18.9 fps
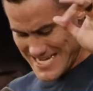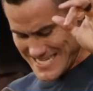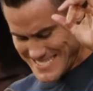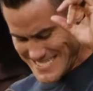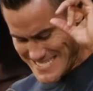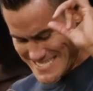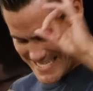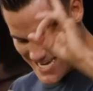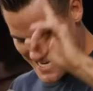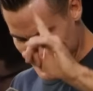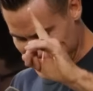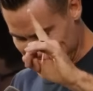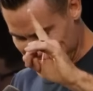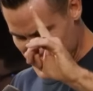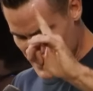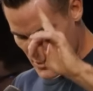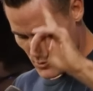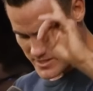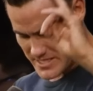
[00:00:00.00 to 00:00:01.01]

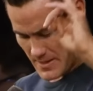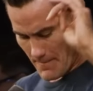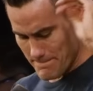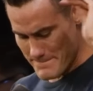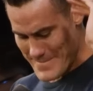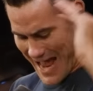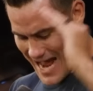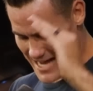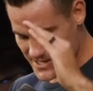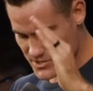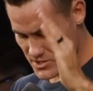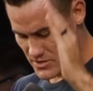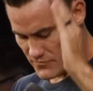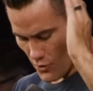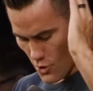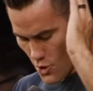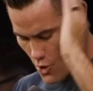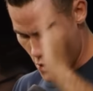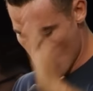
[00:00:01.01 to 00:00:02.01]
Suddenly, there was a massive
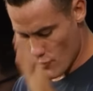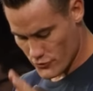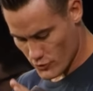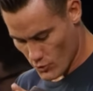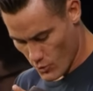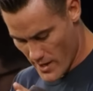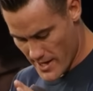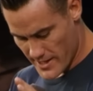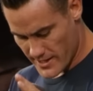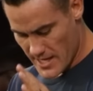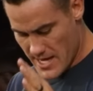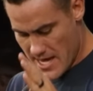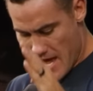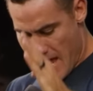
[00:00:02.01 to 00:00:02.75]
earthquake,